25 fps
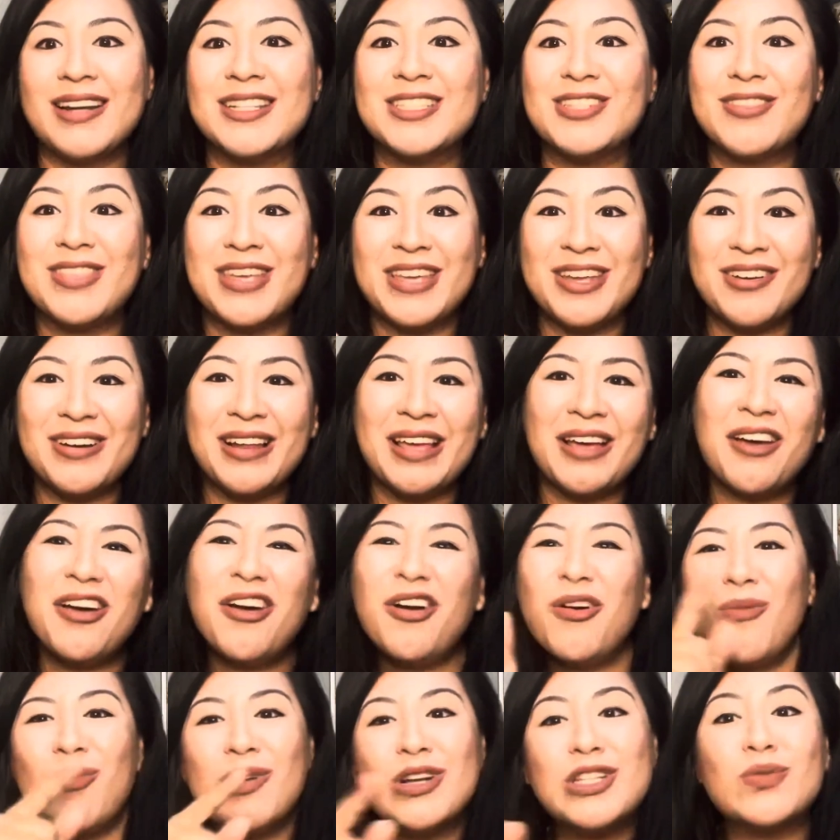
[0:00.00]
So then you're like,
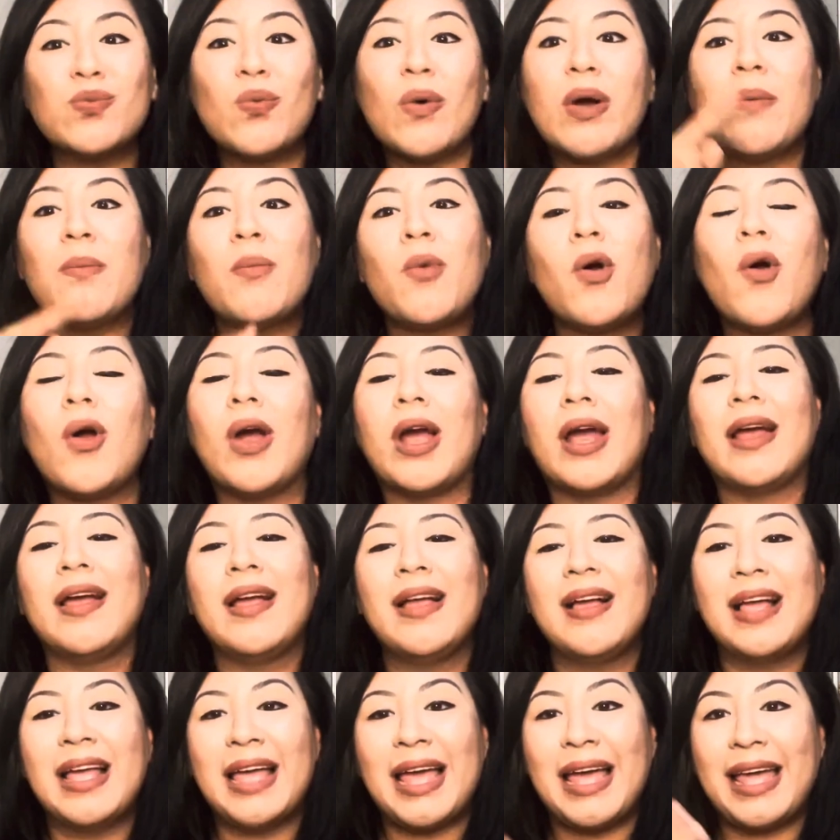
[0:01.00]
oh, what's one more?
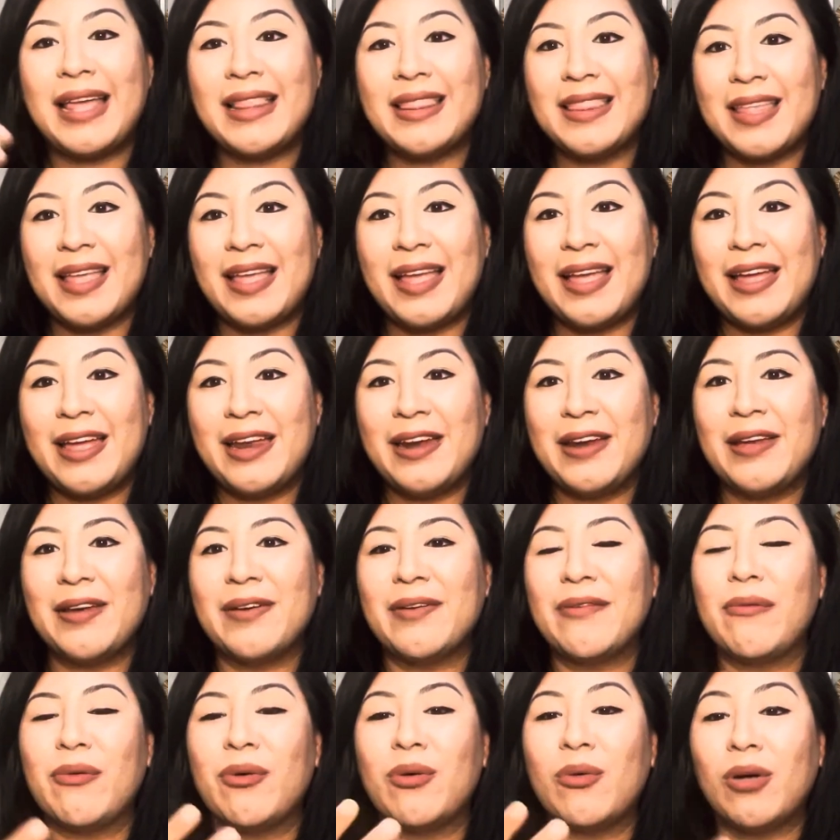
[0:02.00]
And then it
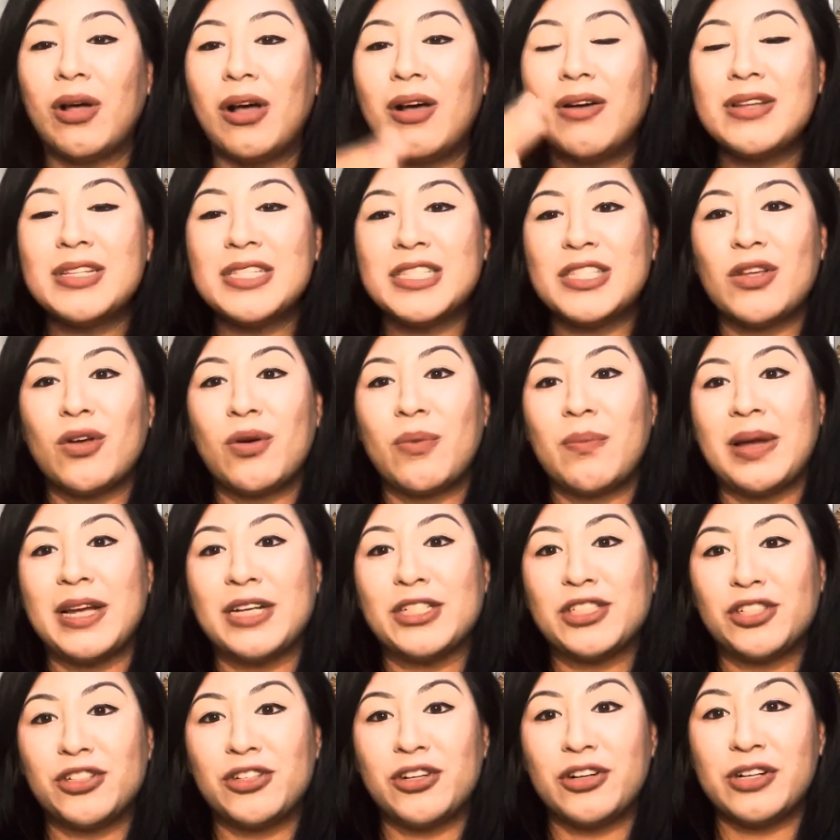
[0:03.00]
will also
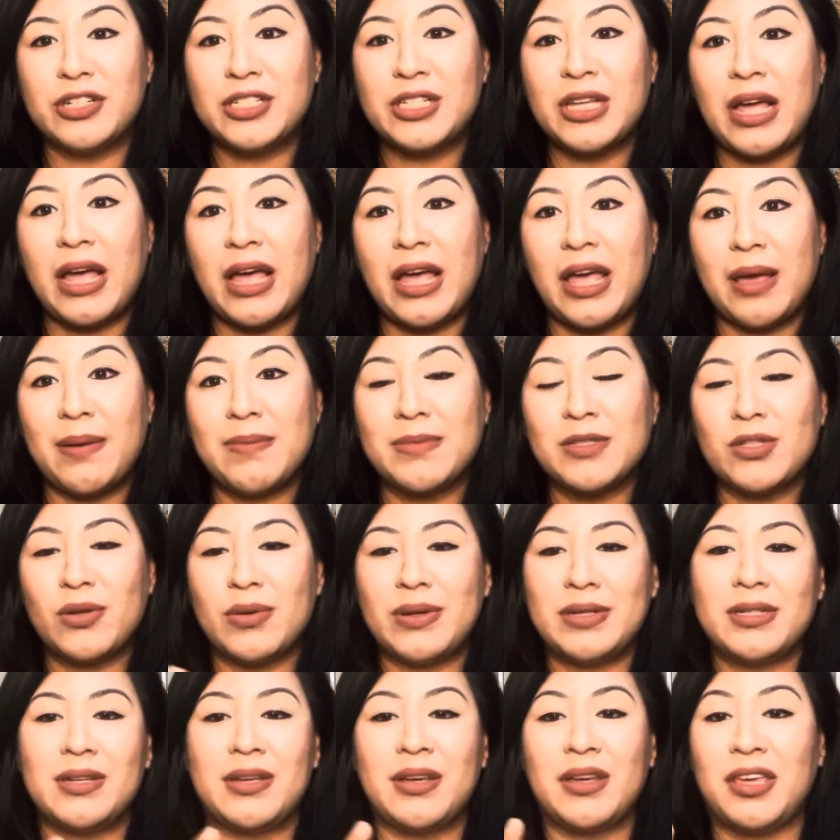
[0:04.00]
measure your time. So
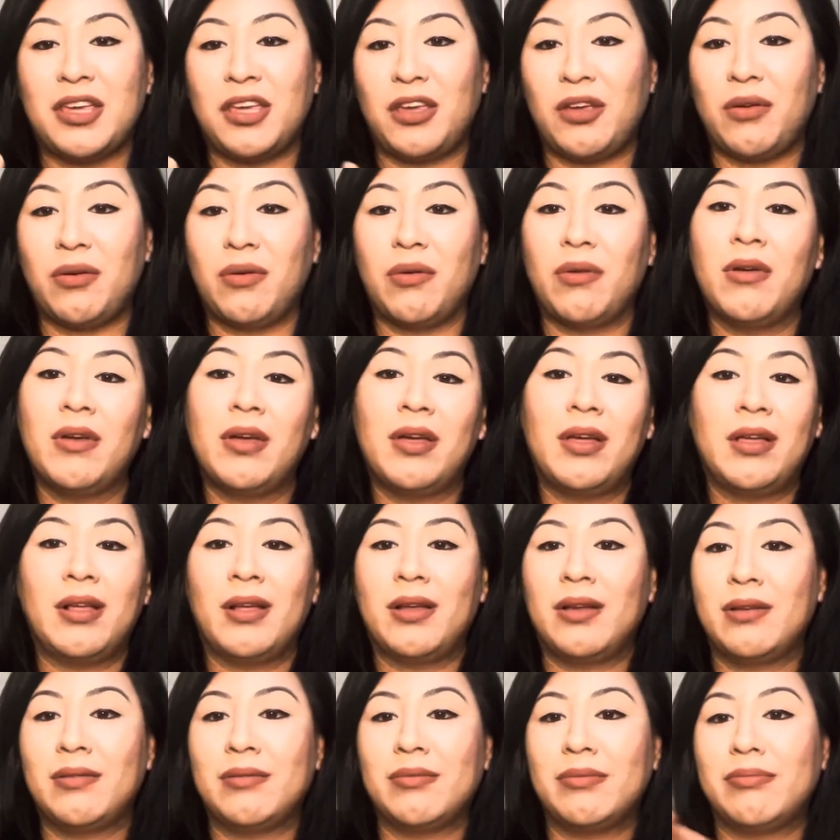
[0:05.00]
it took you
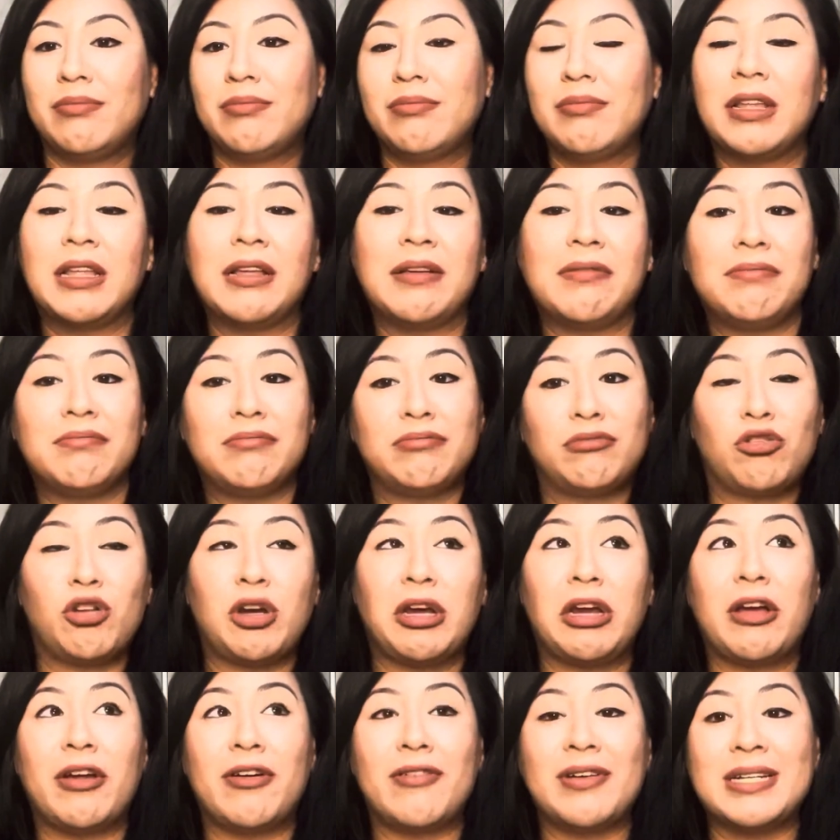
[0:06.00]

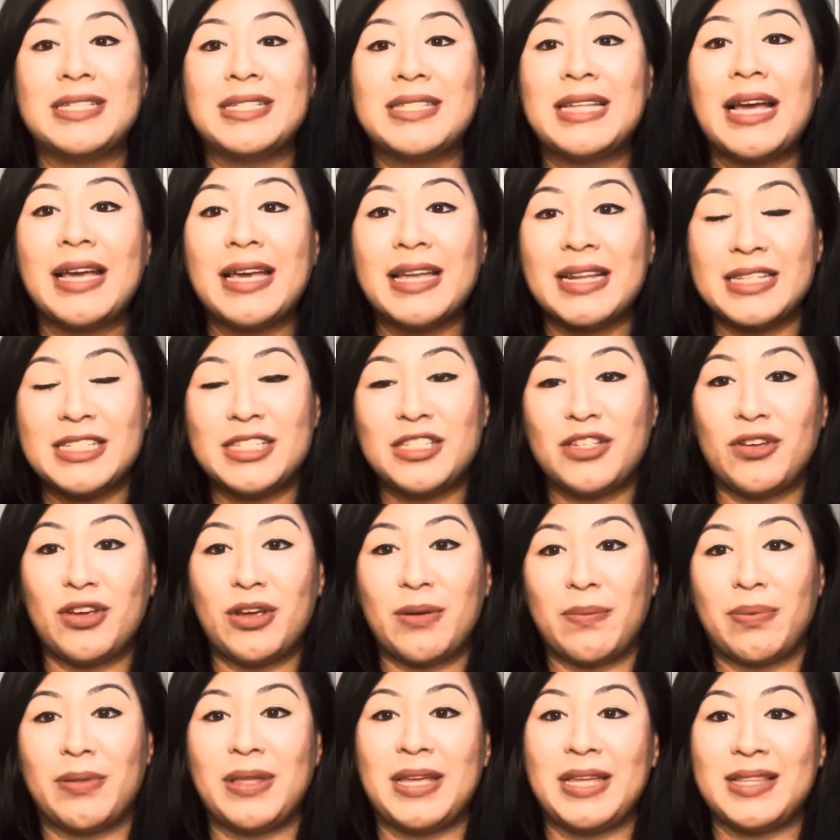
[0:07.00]
300 seconds to
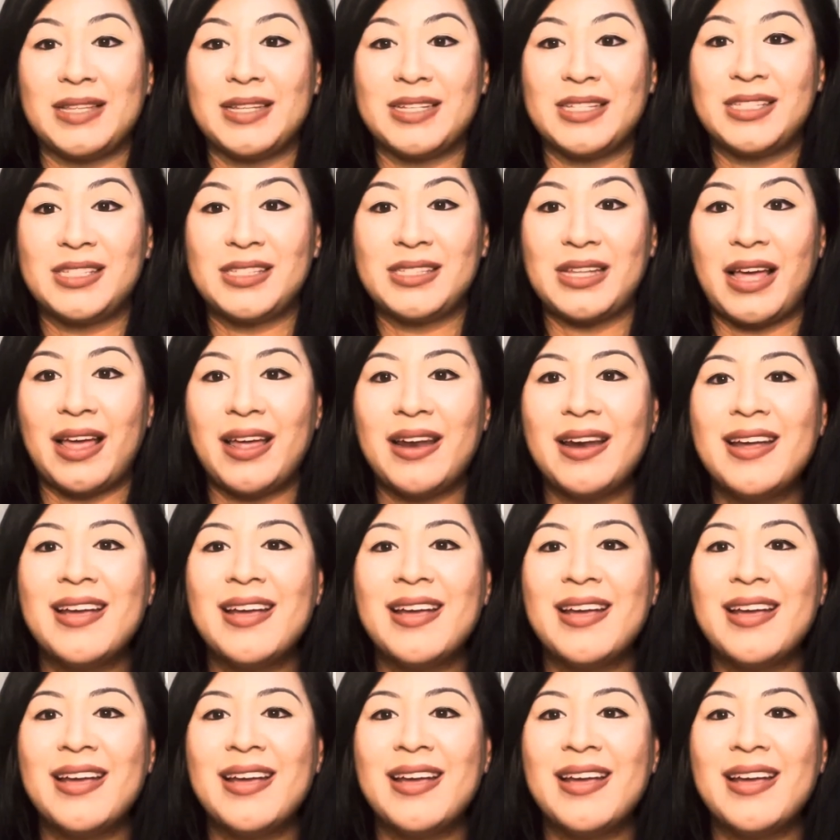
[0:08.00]
complete this set.